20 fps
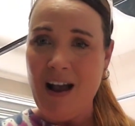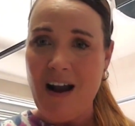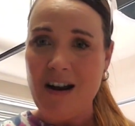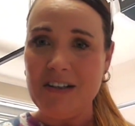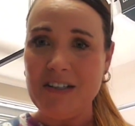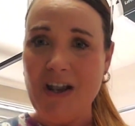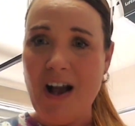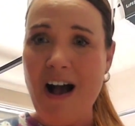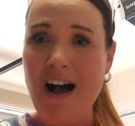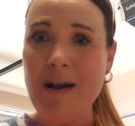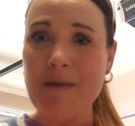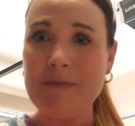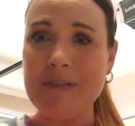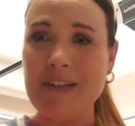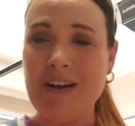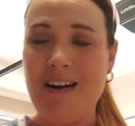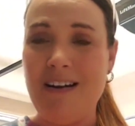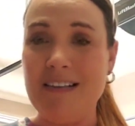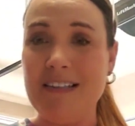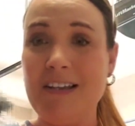tops
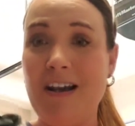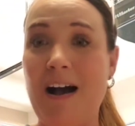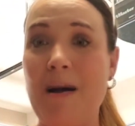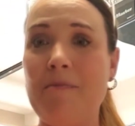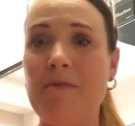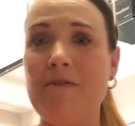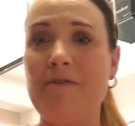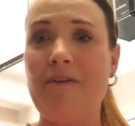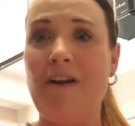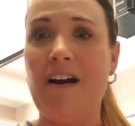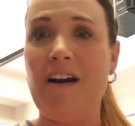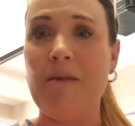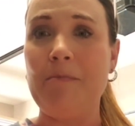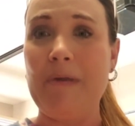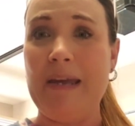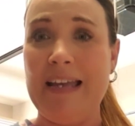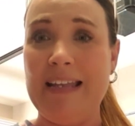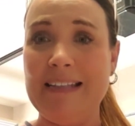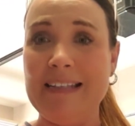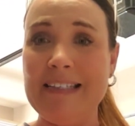on top of our
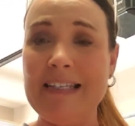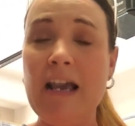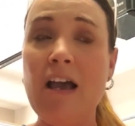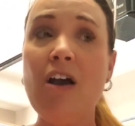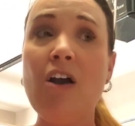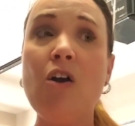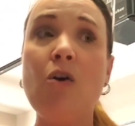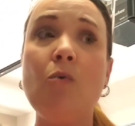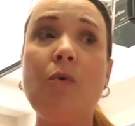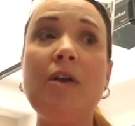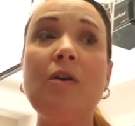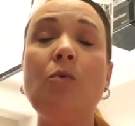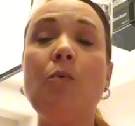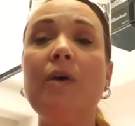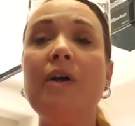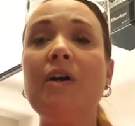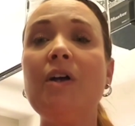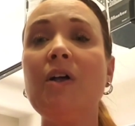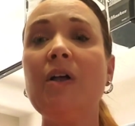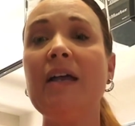bins. We
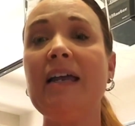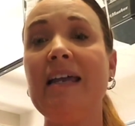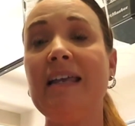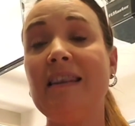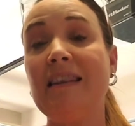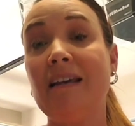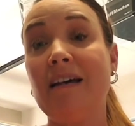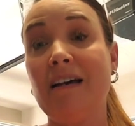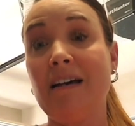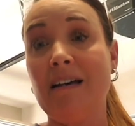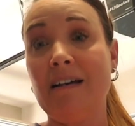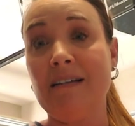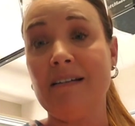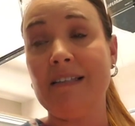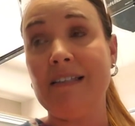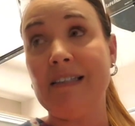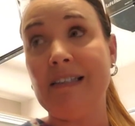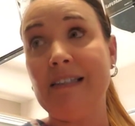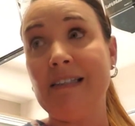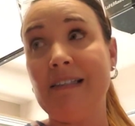will in the
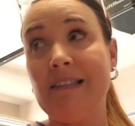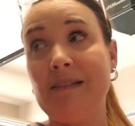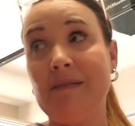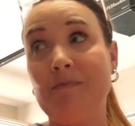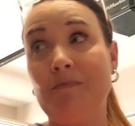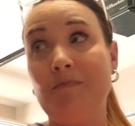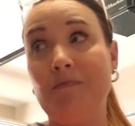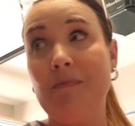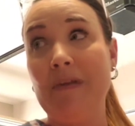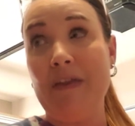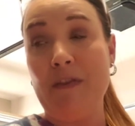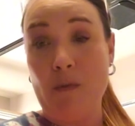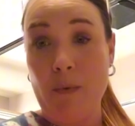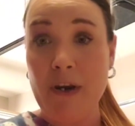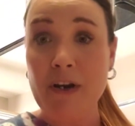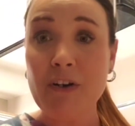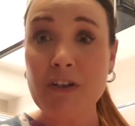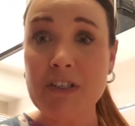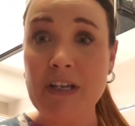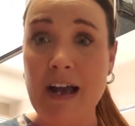in the
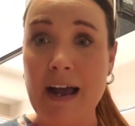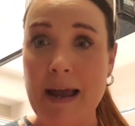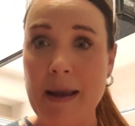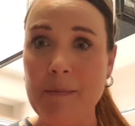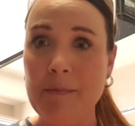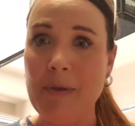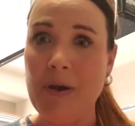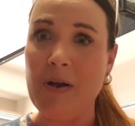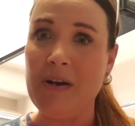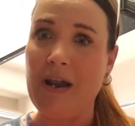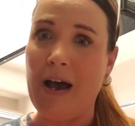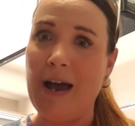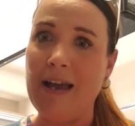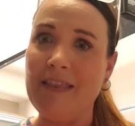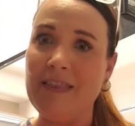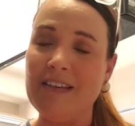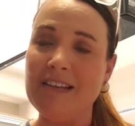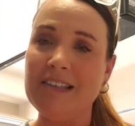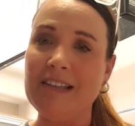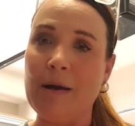winter time, but not
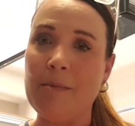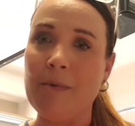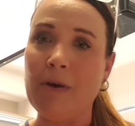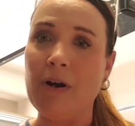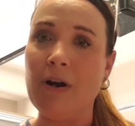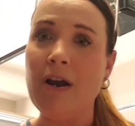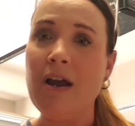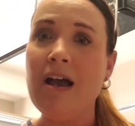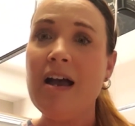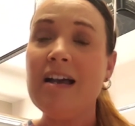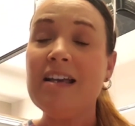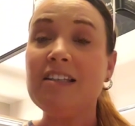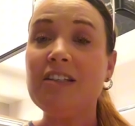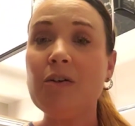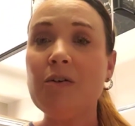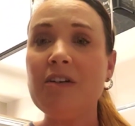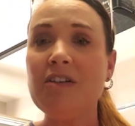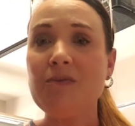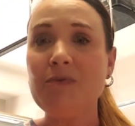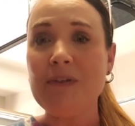in the summer.
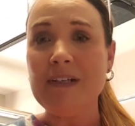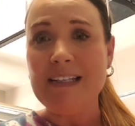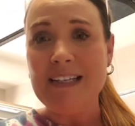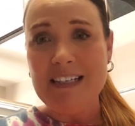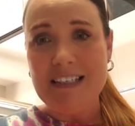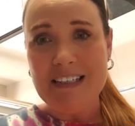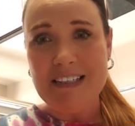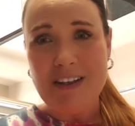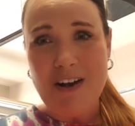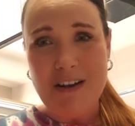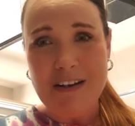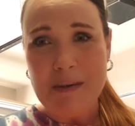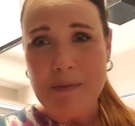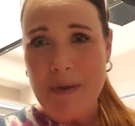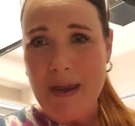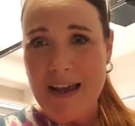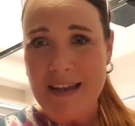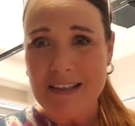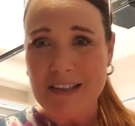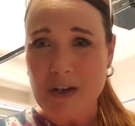So it really just all
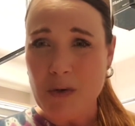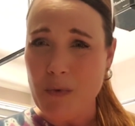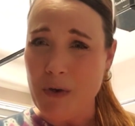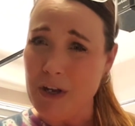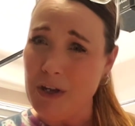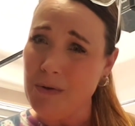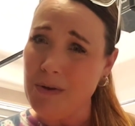depends on where you